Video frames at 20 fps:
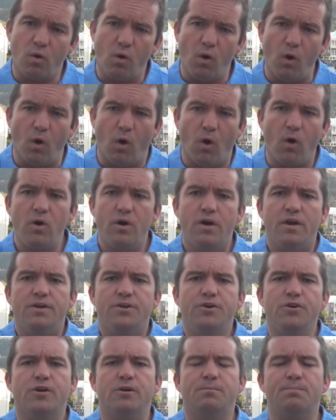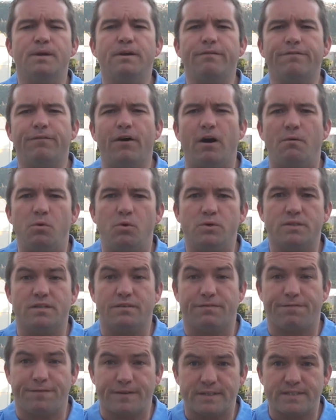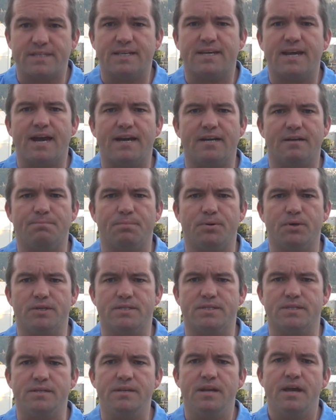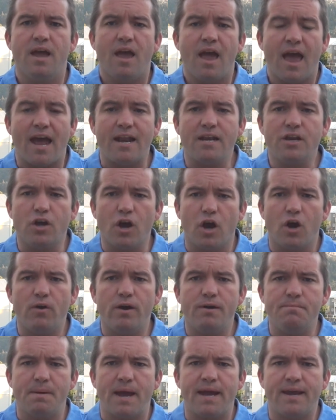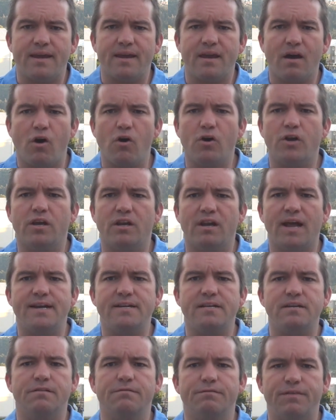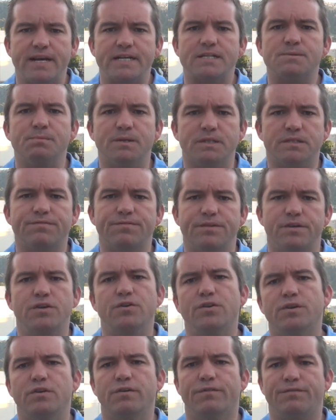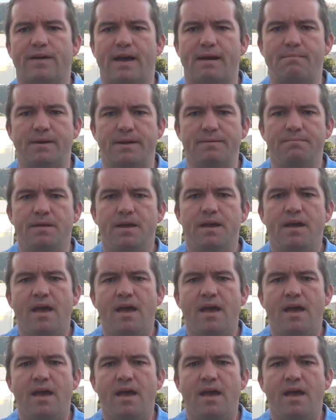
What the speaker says: Or you could be a far more sophisticated person and go and make calculated investments for you and your family.